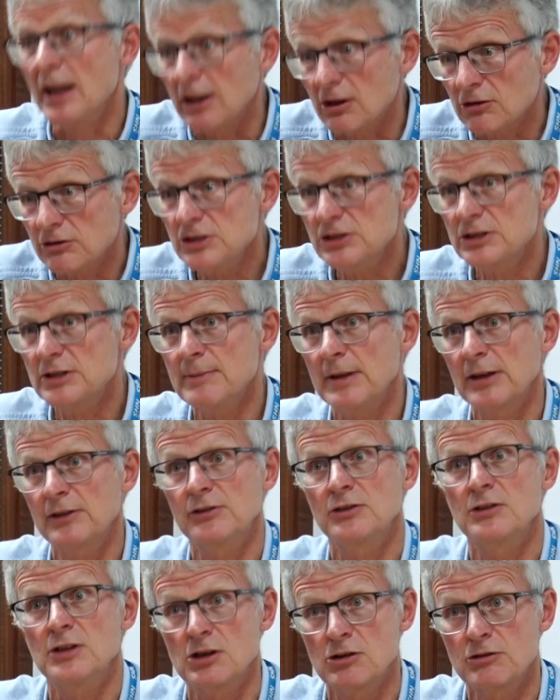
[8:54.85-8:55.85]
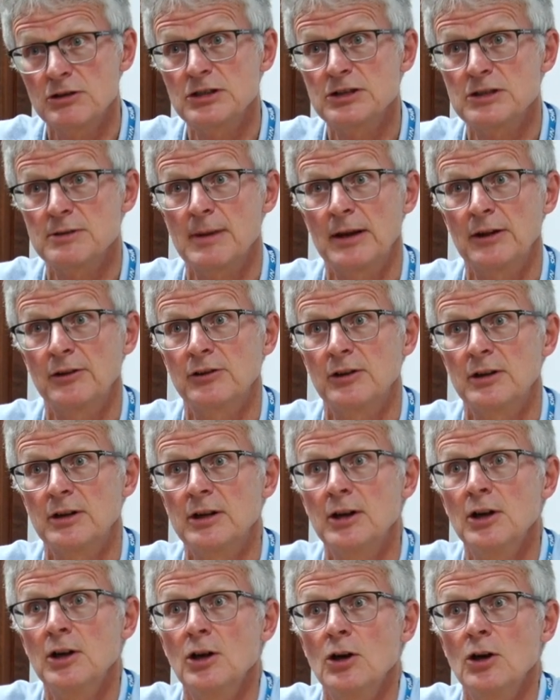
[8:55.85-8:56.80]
increase your medicine, increase your medicine.